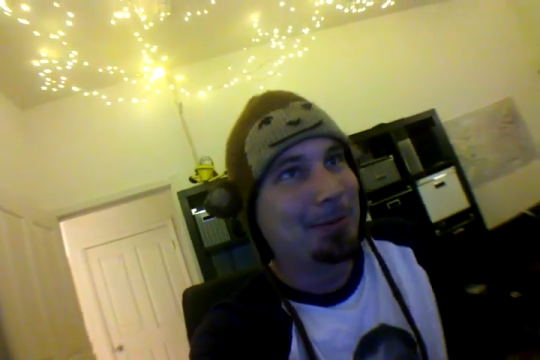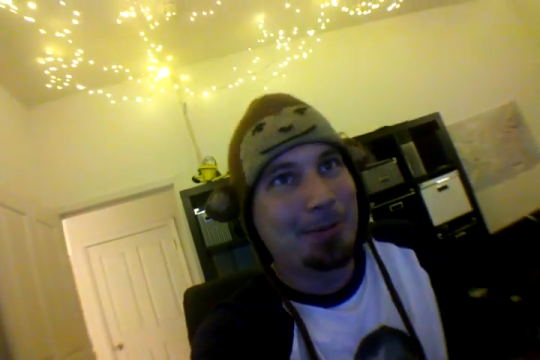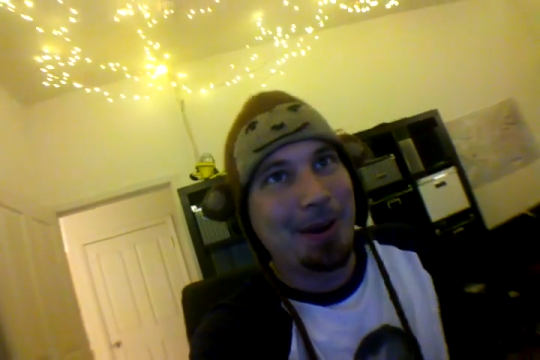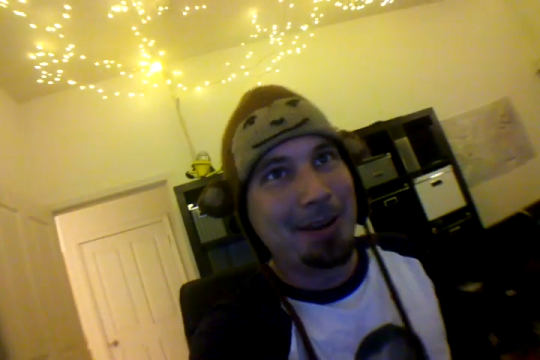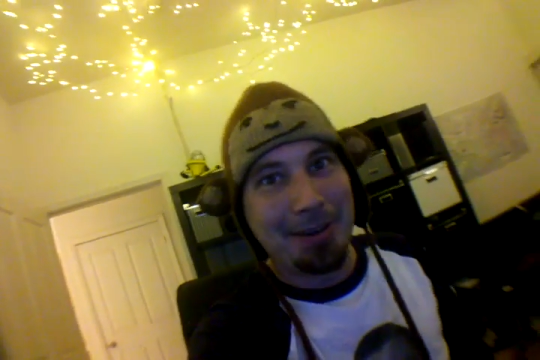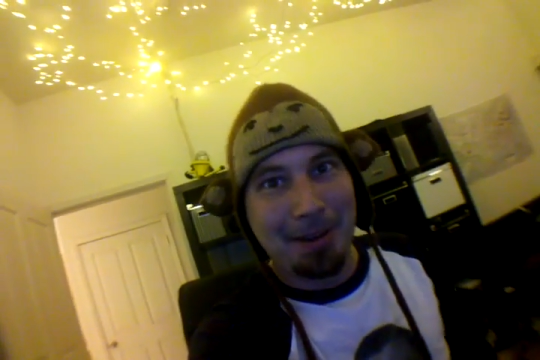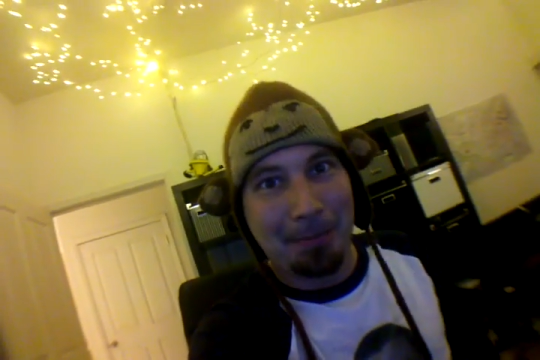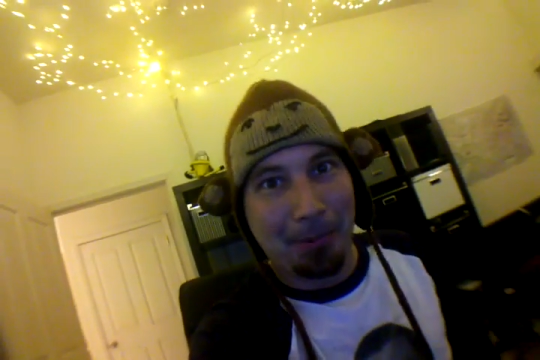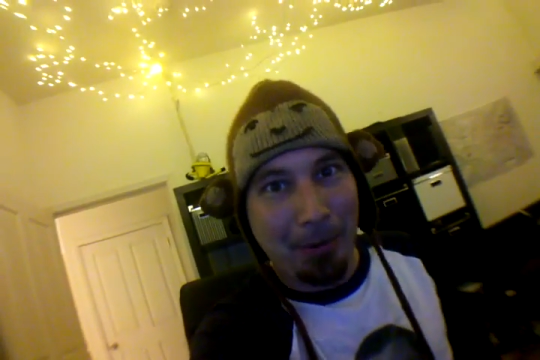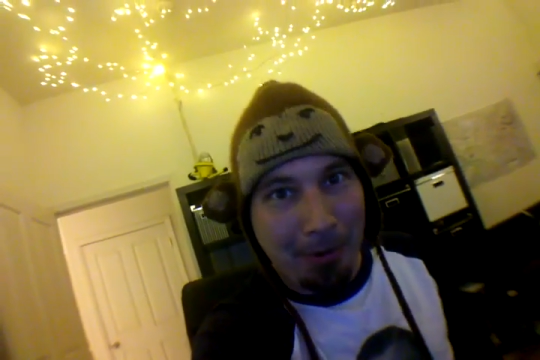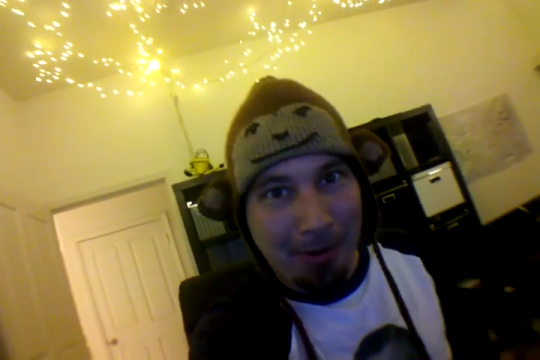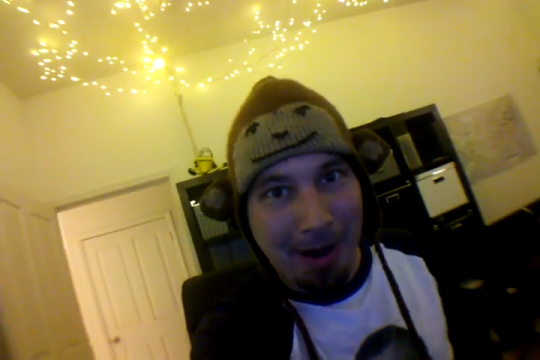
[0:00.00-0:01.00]
why don't I
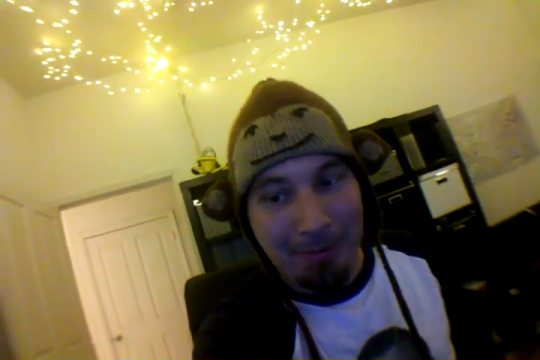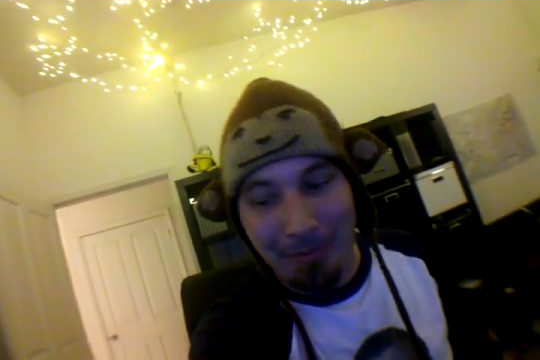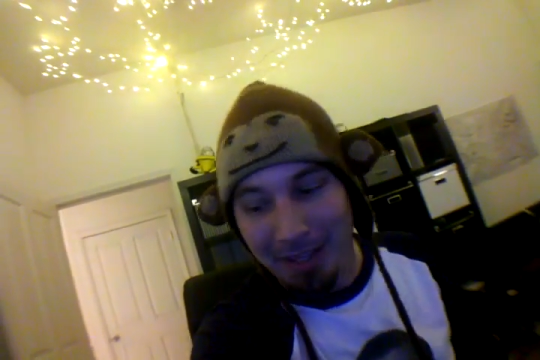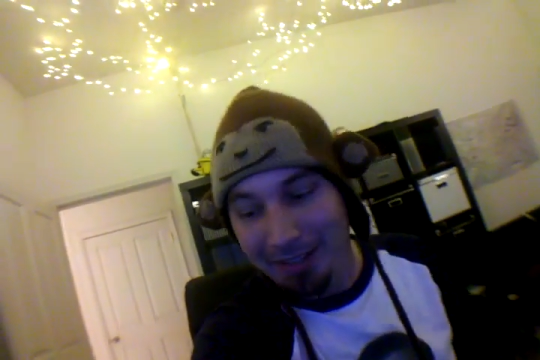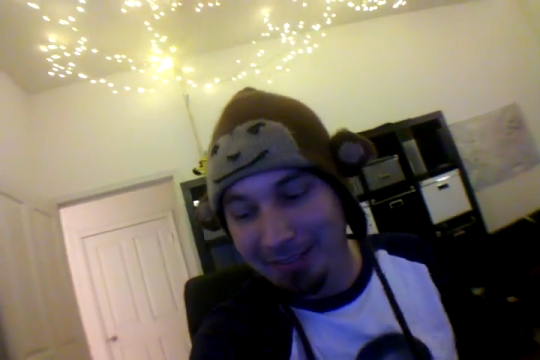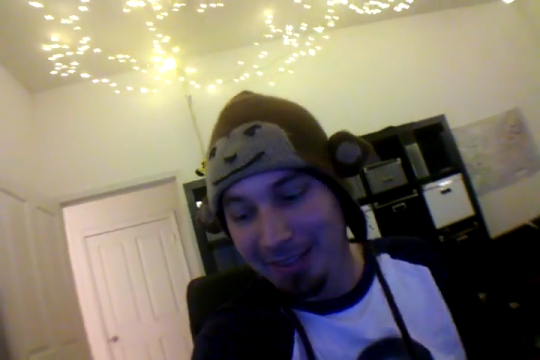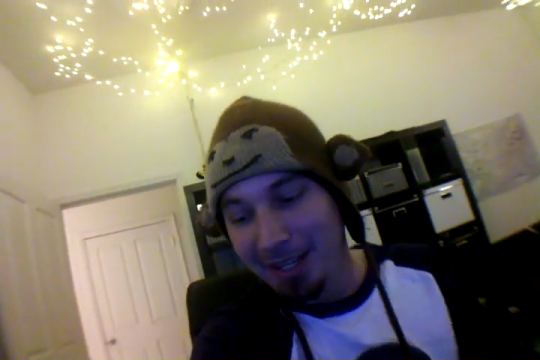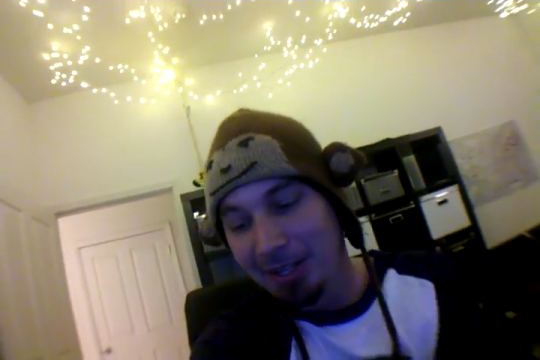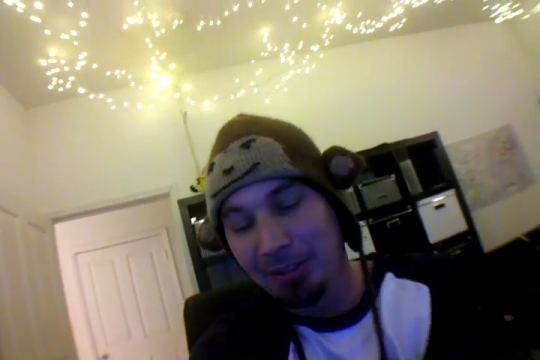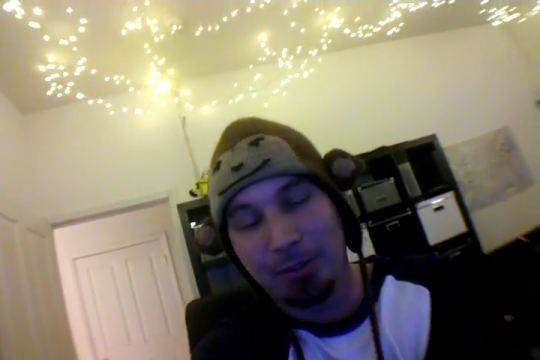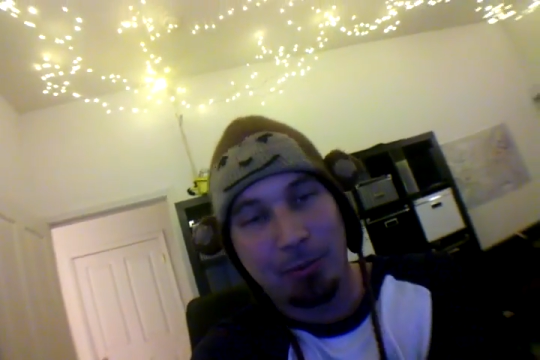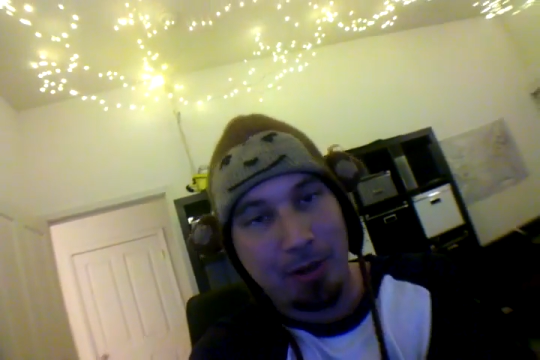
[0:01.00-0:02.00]
program this?
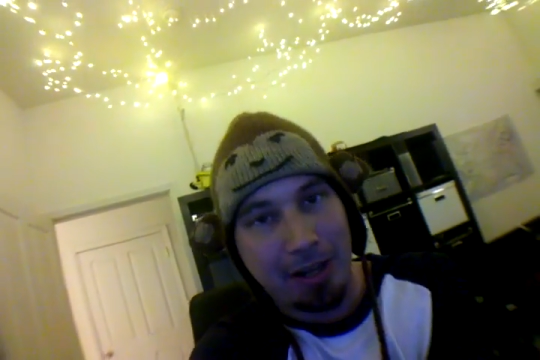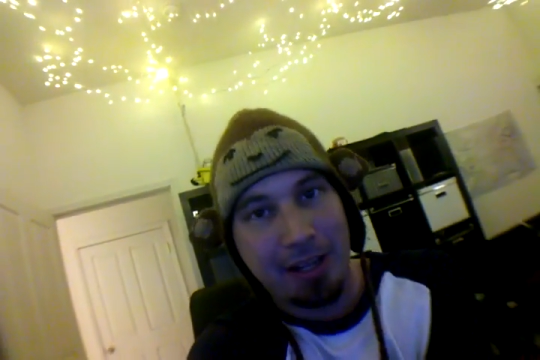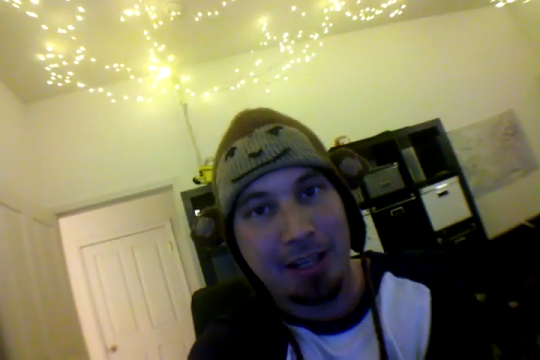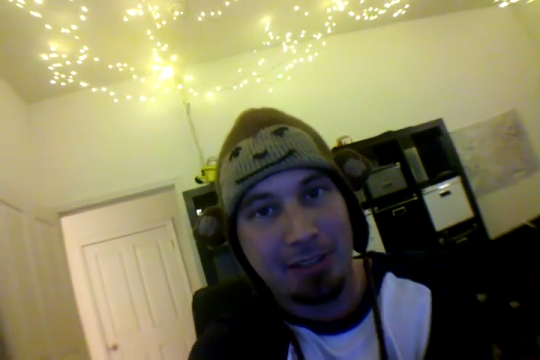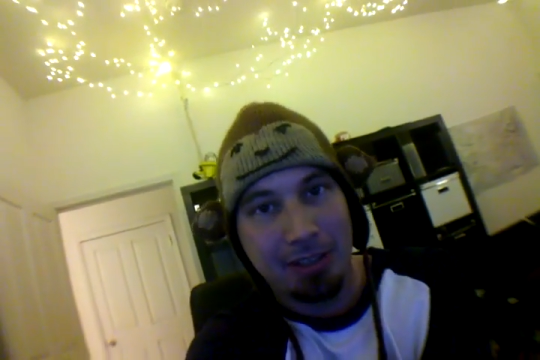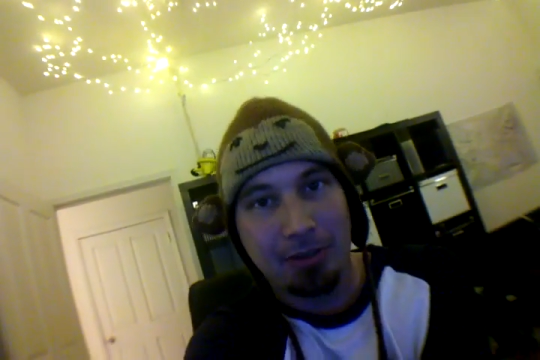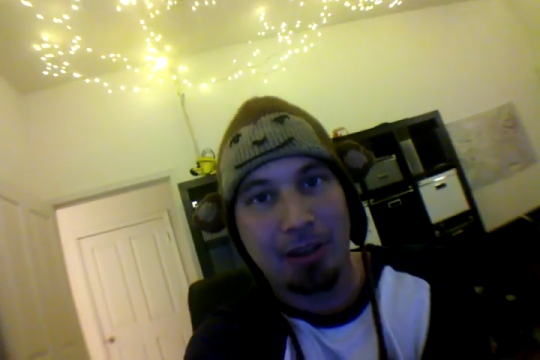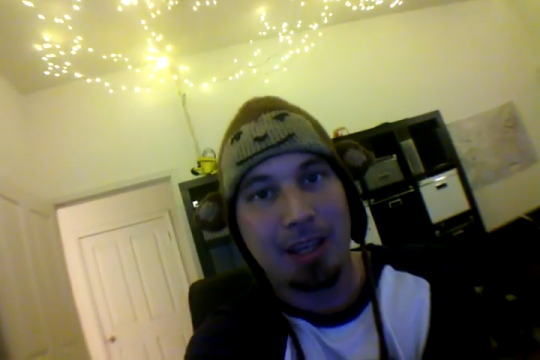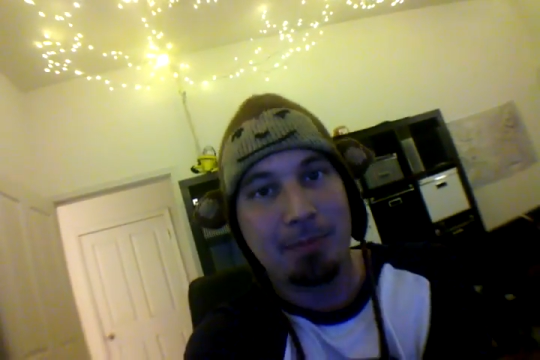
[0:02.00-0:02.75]
So what did I do?